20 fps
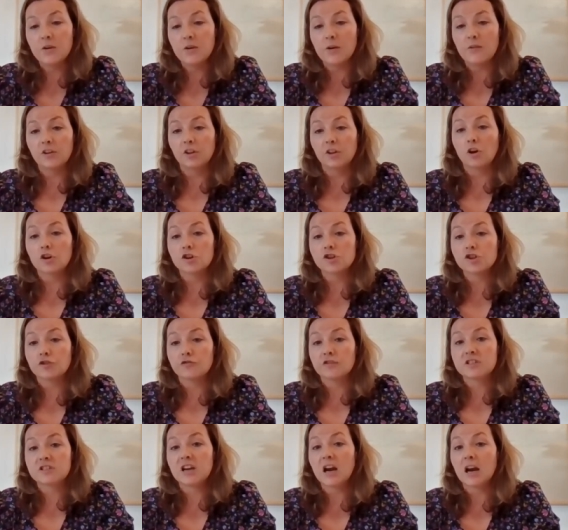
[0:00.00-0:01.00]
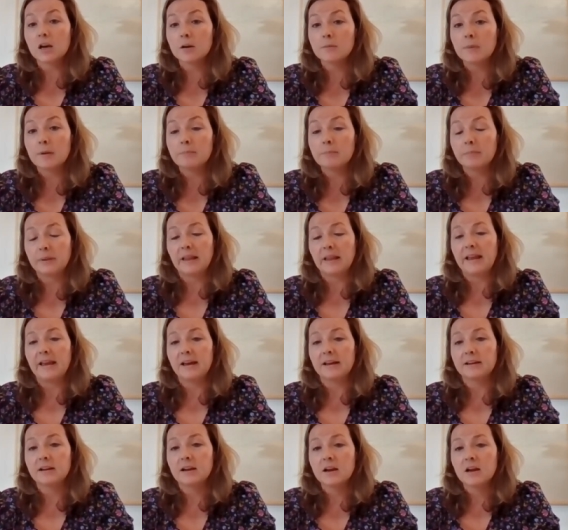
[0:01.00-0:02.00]
you have a larger retirement
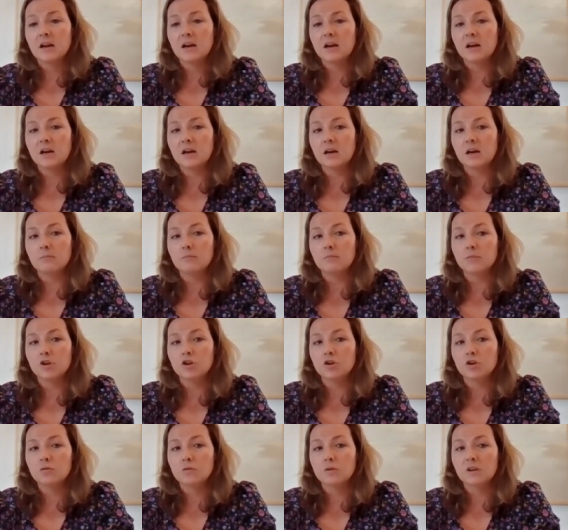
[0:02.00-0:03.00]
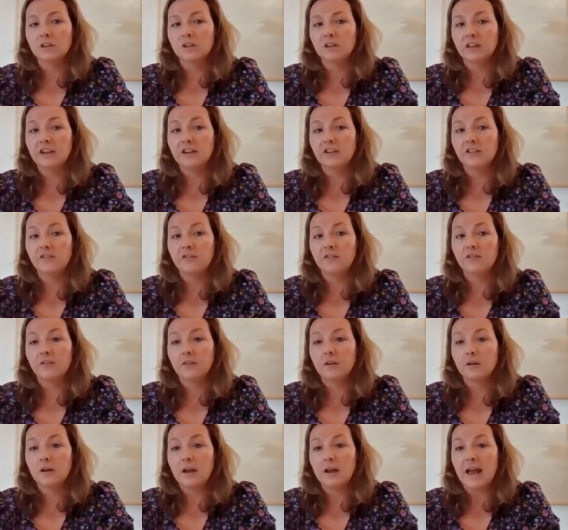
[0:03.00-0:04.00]
plan, um, you could leave
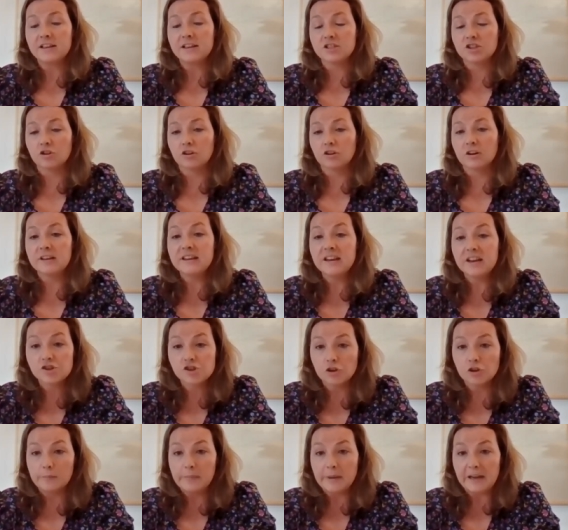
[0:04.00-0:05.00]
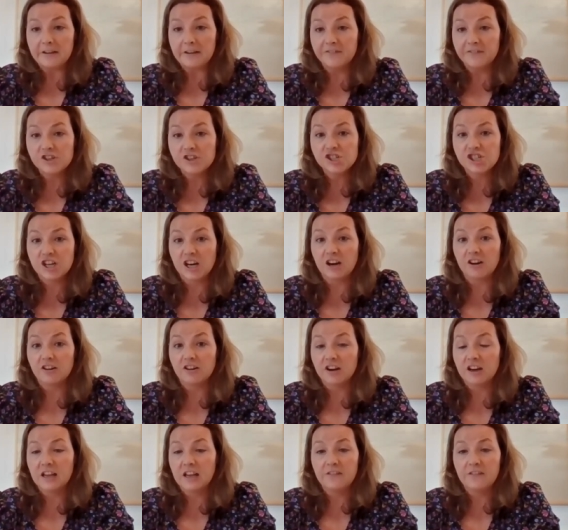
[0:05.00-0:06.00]
as your initial
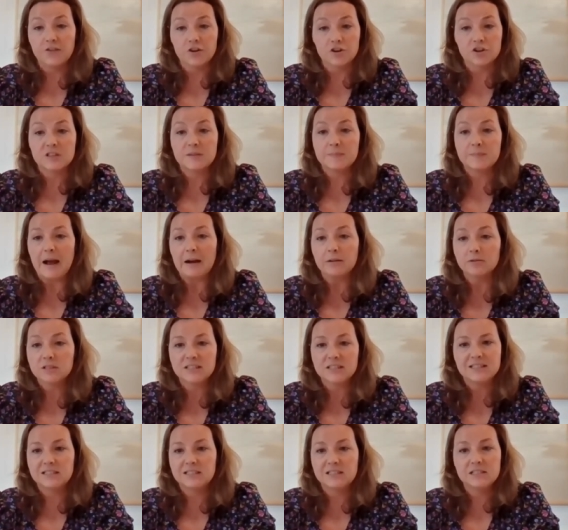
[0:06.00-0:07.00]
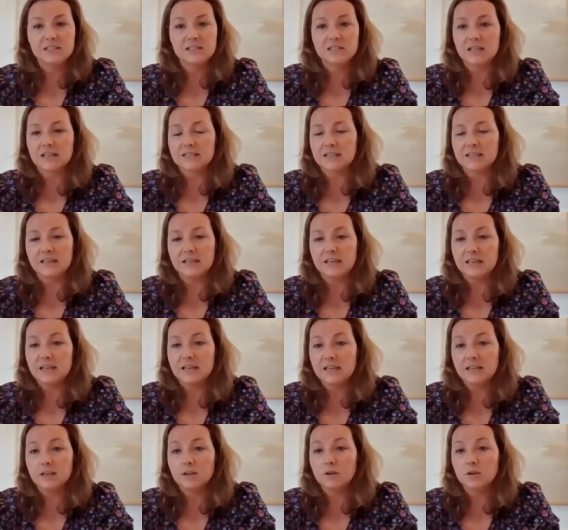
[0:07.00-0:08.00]
beneficiary if your spouse doesn't
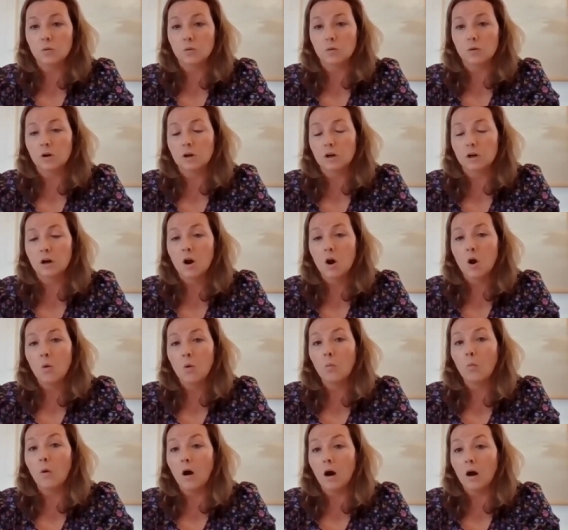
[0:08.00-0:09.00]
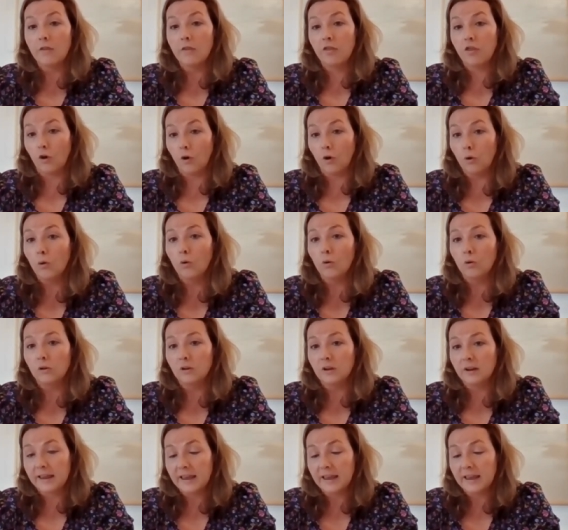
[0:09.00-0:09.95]
need or want the whole